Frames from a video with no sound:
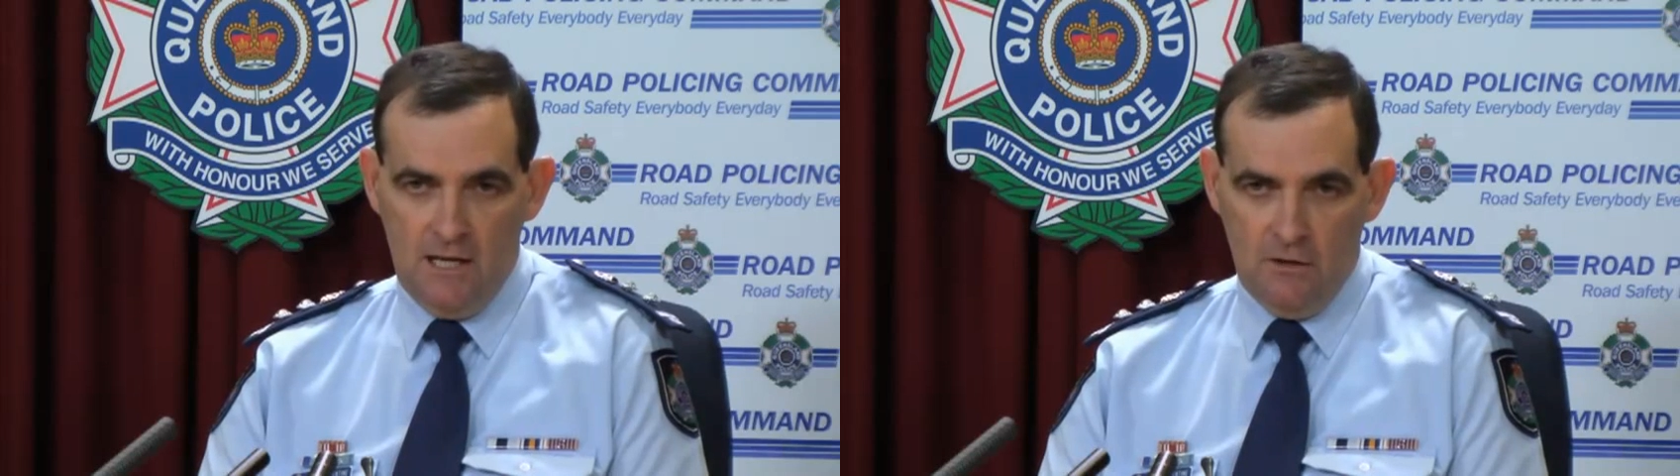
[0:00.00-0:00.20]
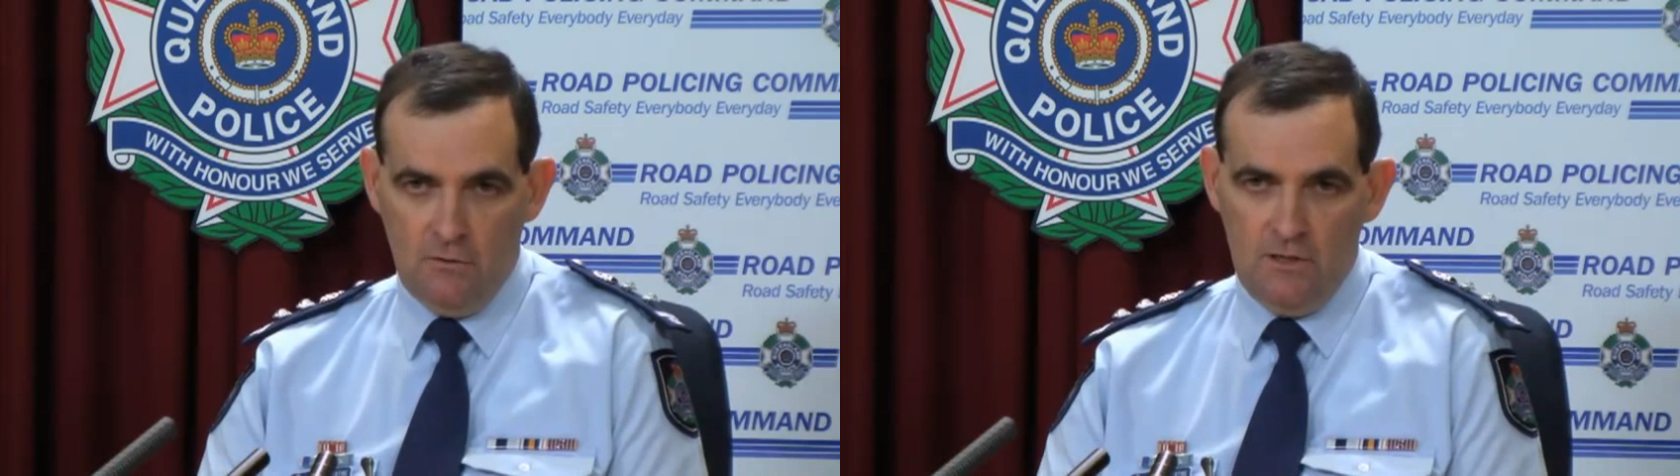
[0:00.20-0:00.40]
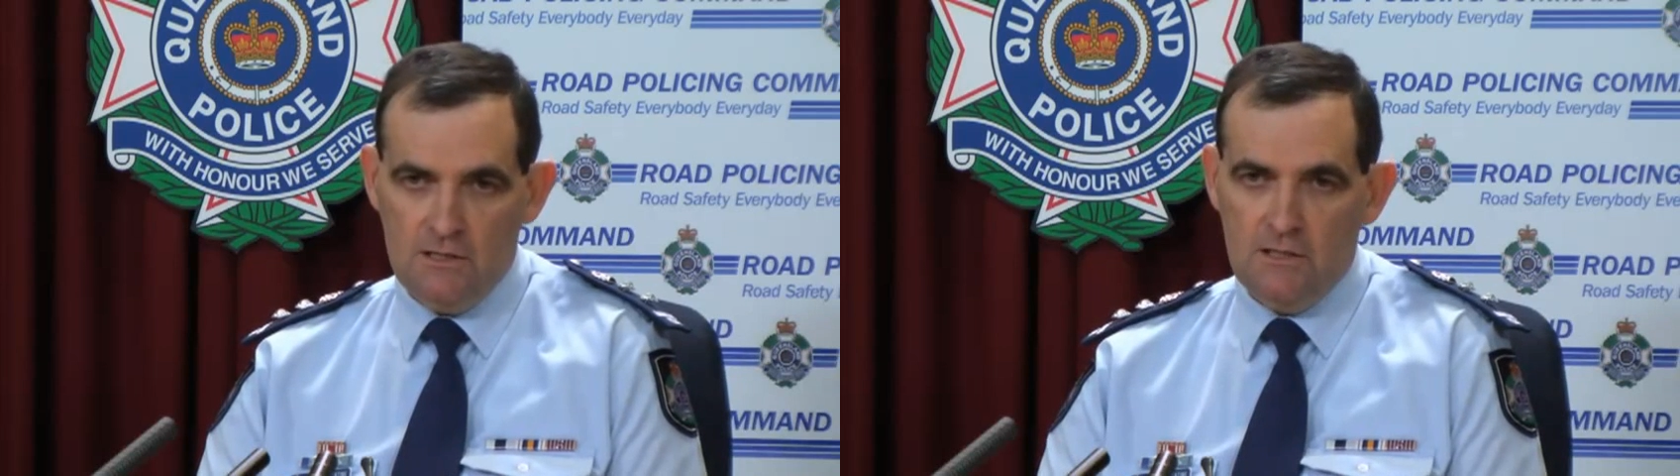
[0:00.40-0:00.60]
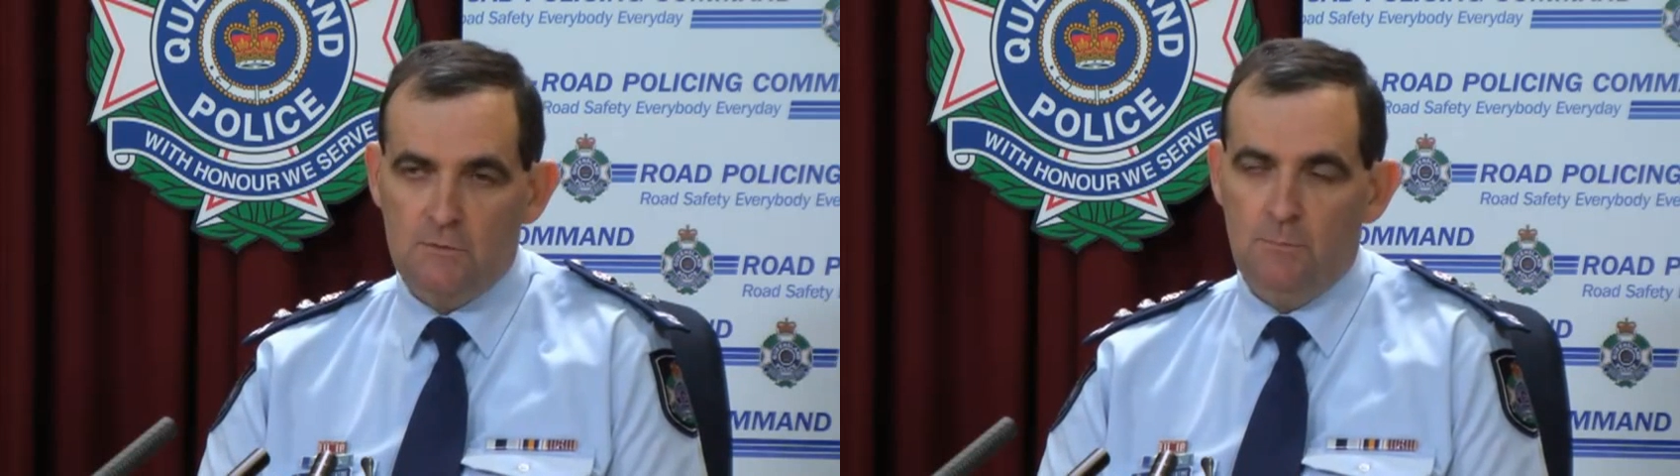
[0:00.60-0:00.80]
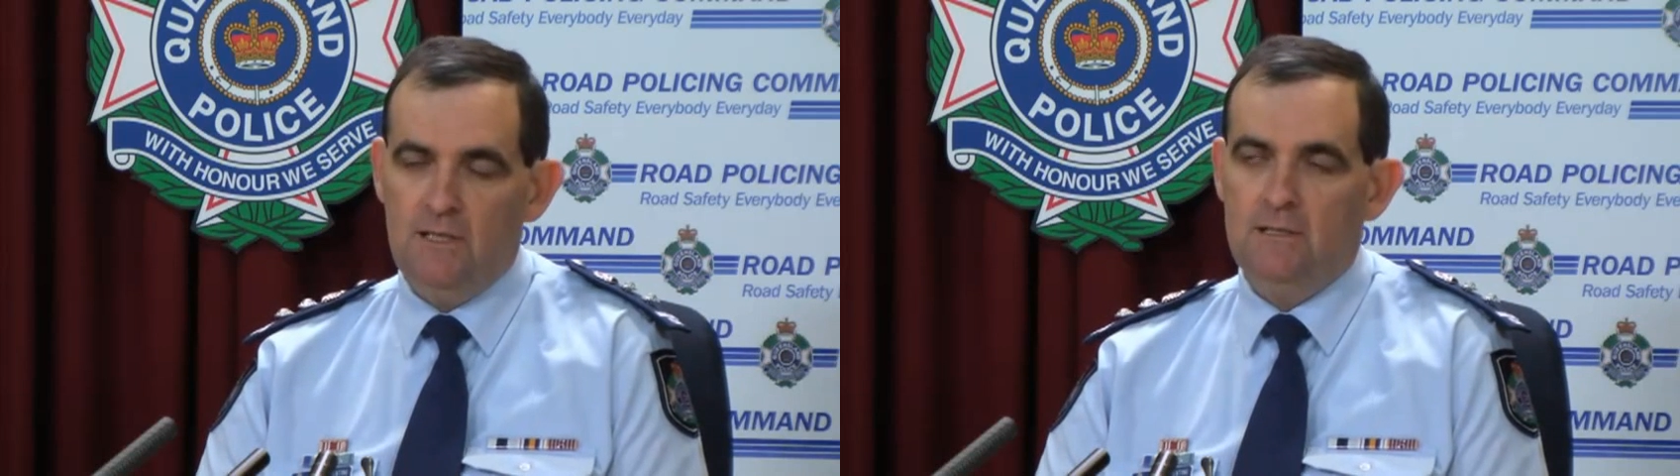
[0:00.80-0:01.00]
increase in
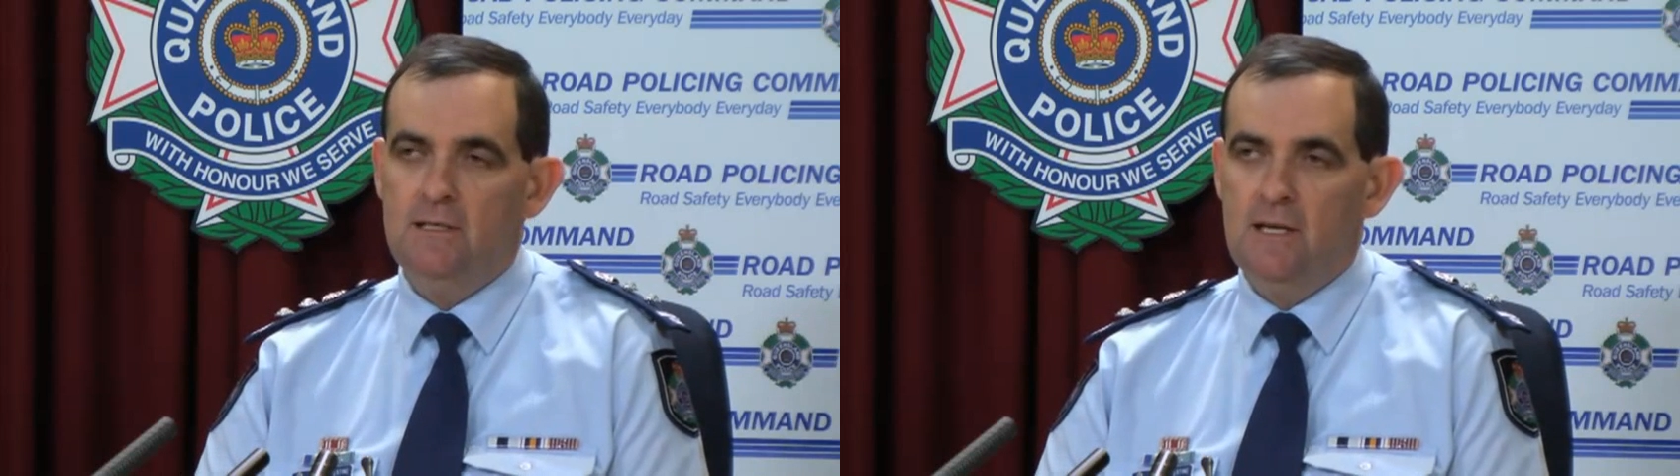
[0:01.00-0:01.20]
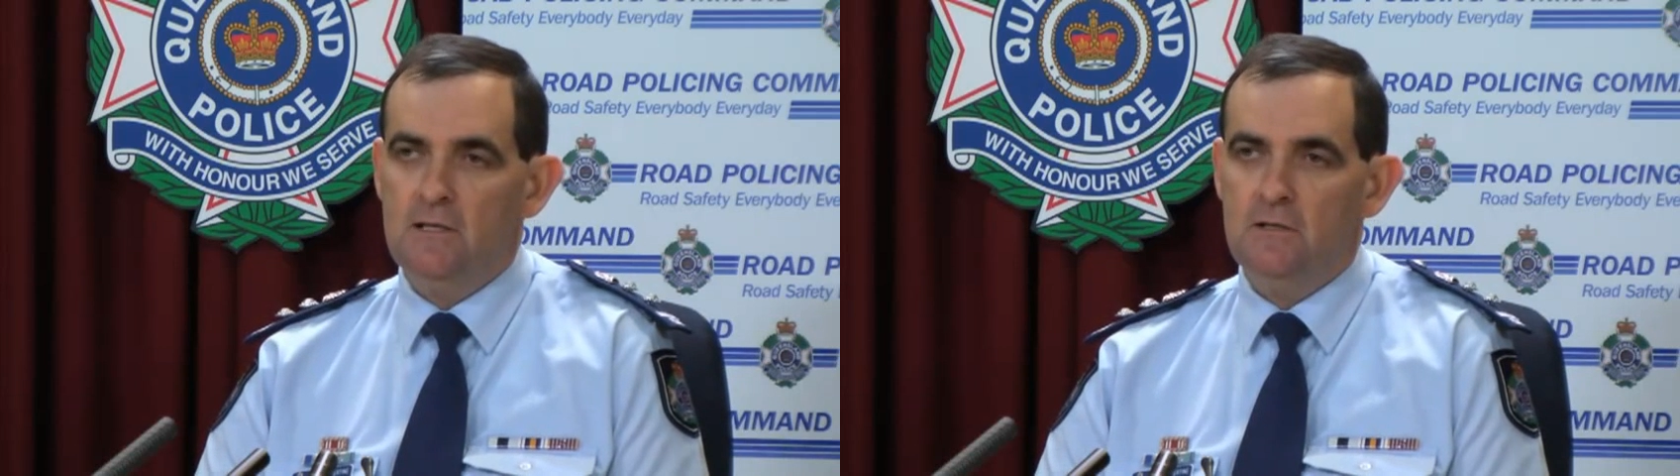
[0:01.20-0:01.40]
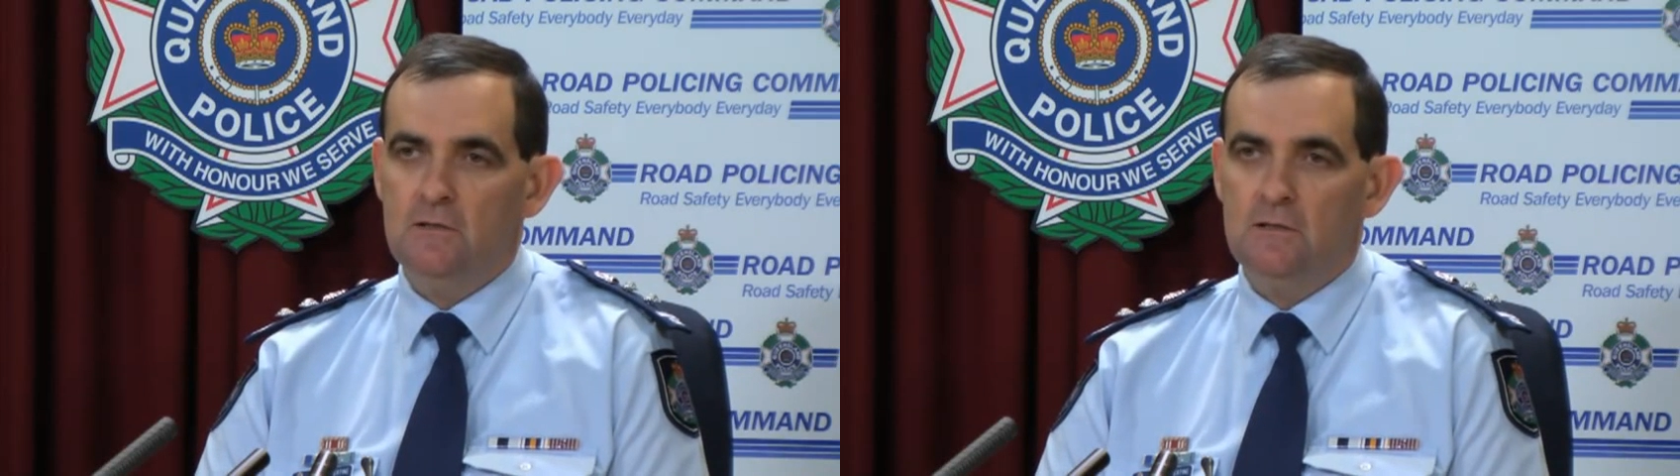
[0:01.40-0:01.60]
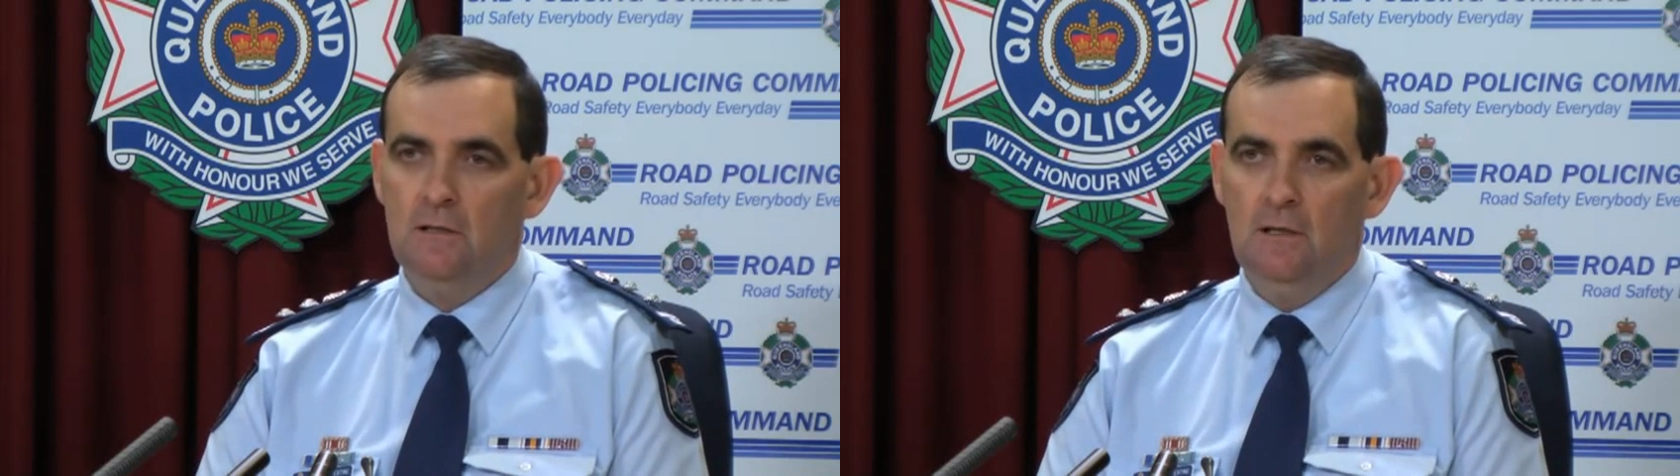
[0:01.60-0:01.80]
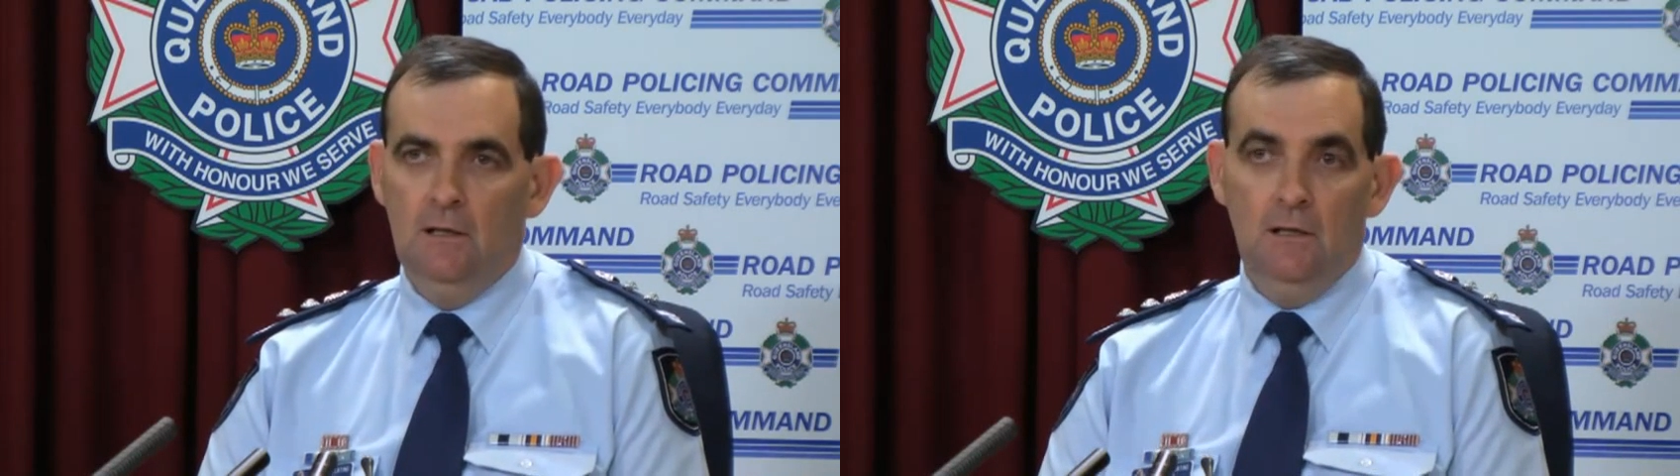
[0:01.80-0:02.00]
speed detections.